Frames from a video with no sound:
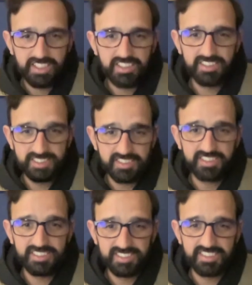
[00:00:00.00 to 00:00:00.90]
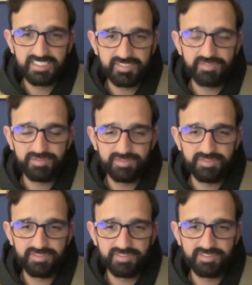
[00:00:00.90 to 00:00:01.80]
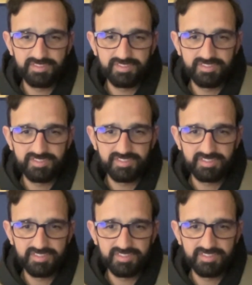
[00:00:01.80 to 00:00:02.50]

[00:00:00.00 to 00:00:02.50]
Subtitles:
there's so many other things like electricity.